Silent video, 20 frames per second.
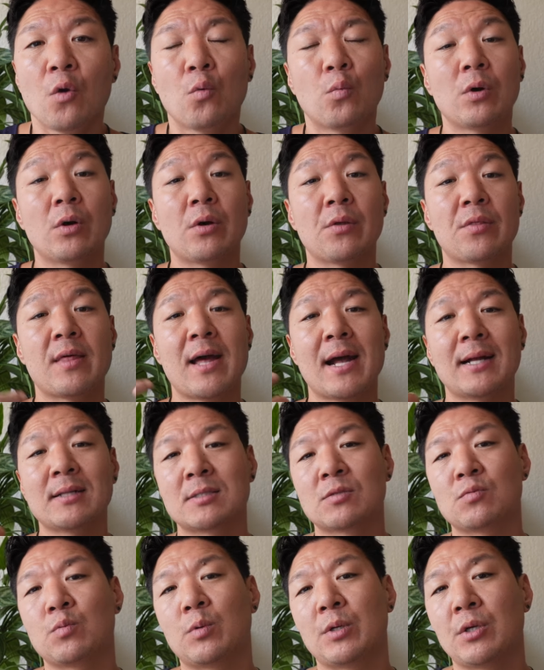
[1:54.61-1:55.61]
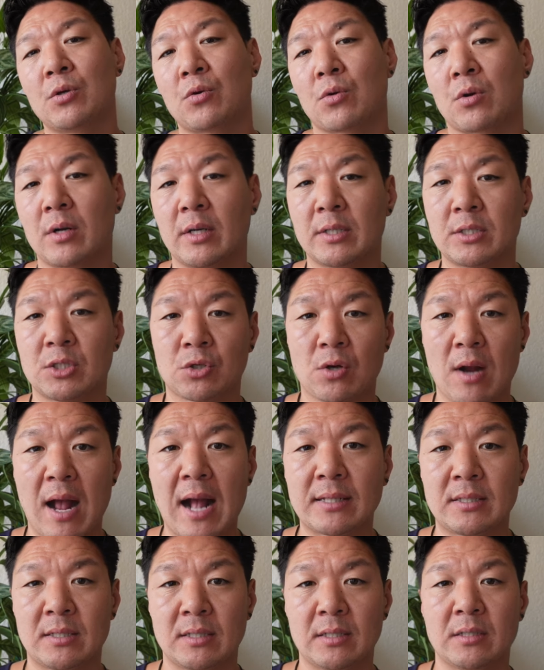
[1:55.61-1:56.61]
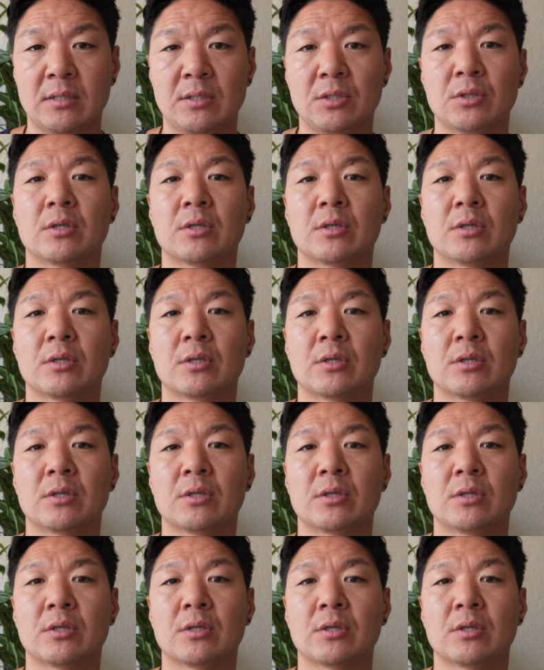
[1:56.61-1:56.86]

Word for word: well, that's what you're attracting.